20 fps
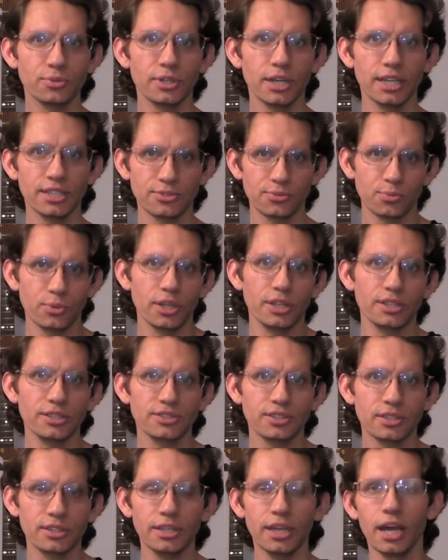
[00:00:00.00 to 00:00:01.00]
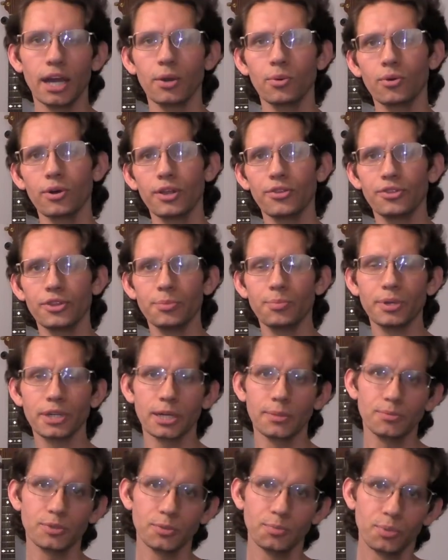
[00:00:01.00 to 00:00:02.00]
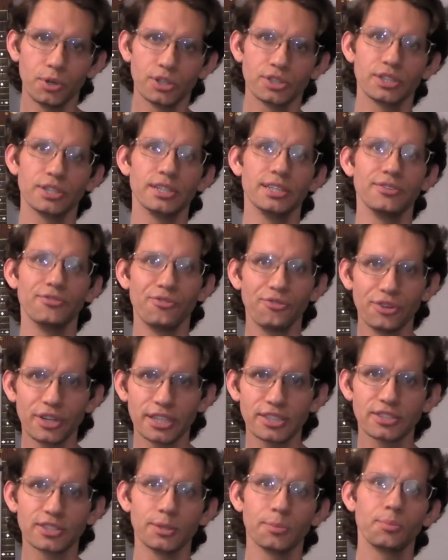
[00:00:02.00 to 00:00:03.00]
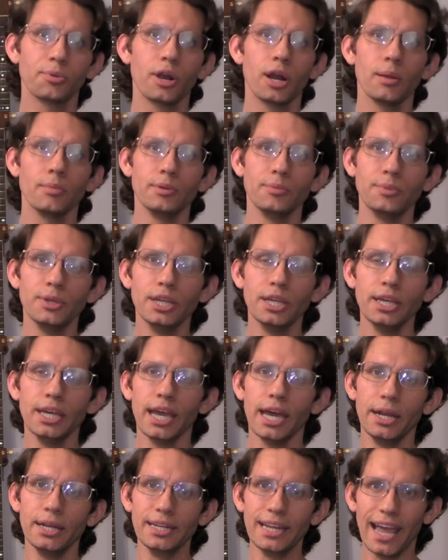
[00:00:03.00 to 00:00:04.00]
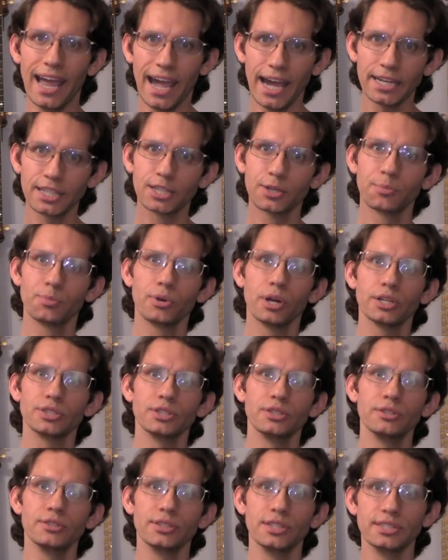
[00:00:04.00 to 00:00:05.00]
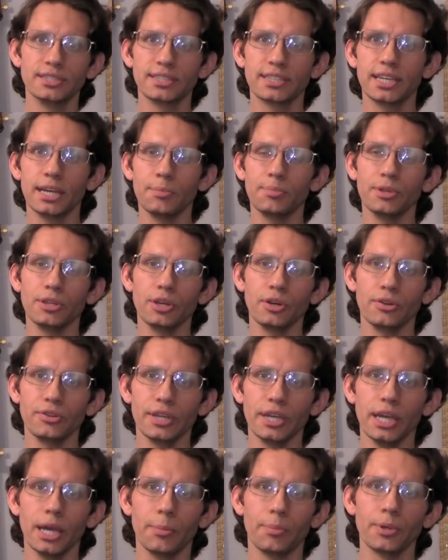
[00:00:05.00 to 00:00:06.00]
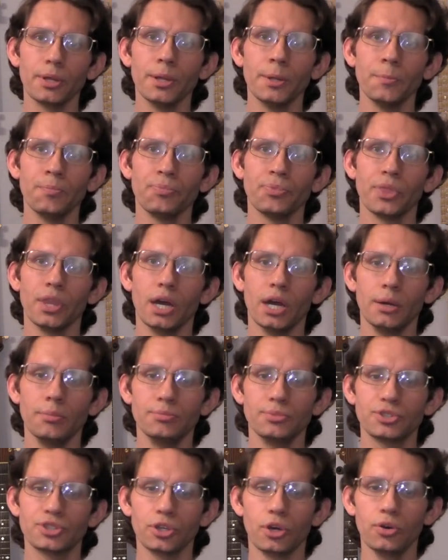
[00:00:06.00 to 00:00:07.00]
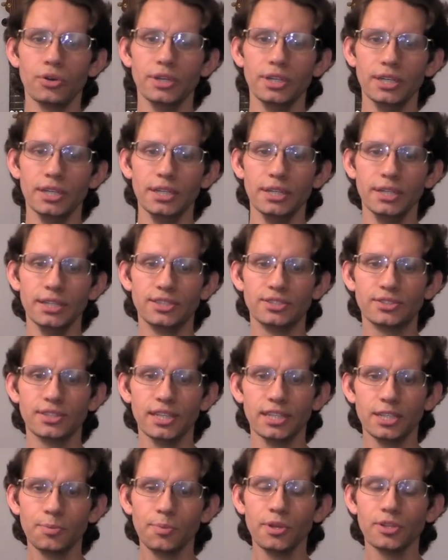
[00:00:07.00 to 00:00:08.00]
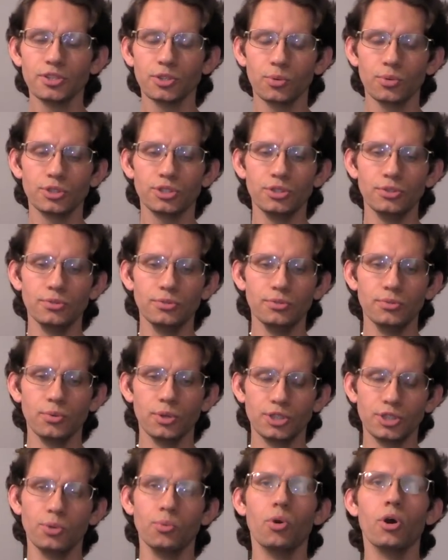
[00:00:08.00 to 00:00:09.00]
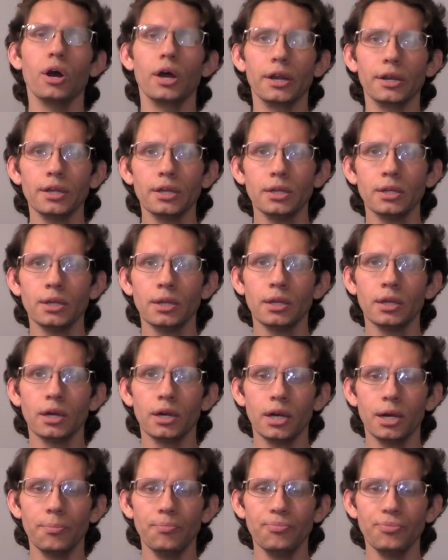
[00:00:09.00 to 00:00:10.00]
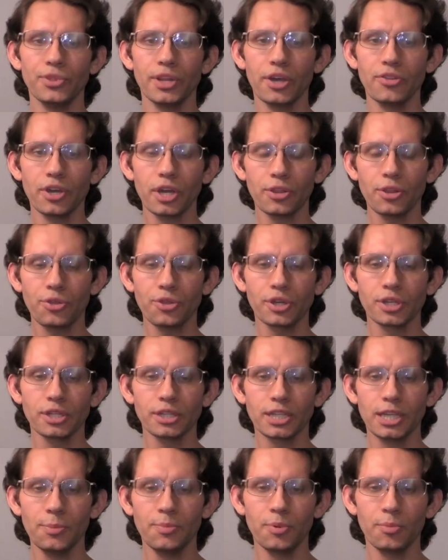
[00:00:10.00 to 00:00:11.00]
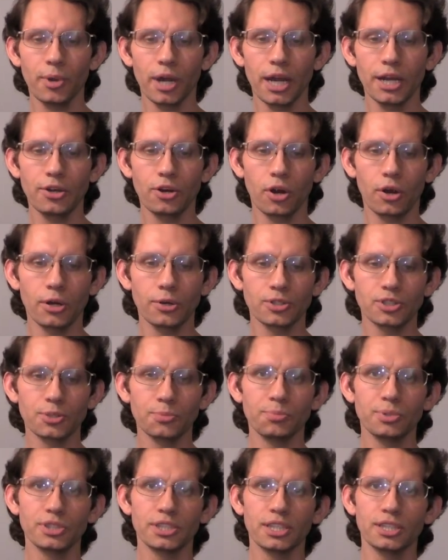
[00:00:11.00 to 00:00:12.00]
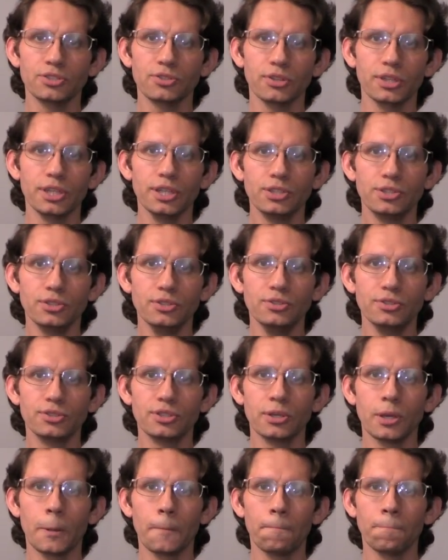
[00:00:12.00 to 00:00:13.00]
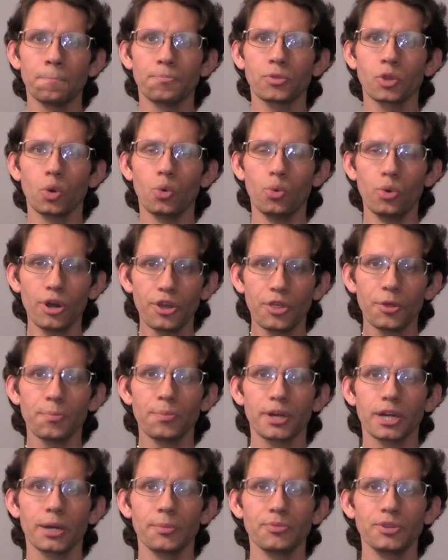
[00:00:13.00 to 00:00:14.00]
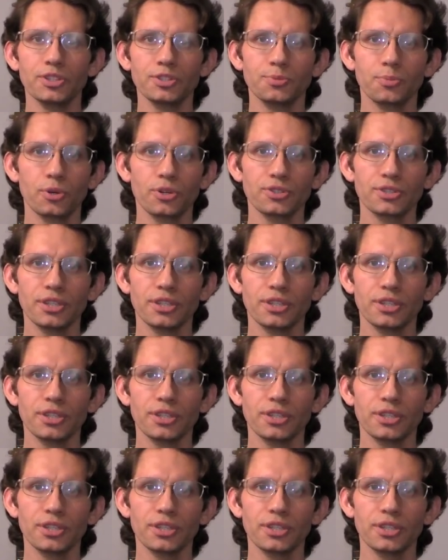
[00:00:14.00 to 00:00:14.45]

as realistically. I want the pickup to push it and fix the problem and add compression that can't be there in the amp. So it depends on what you want. Now the other thing to keep in mind are some potential issues with a pickup that's more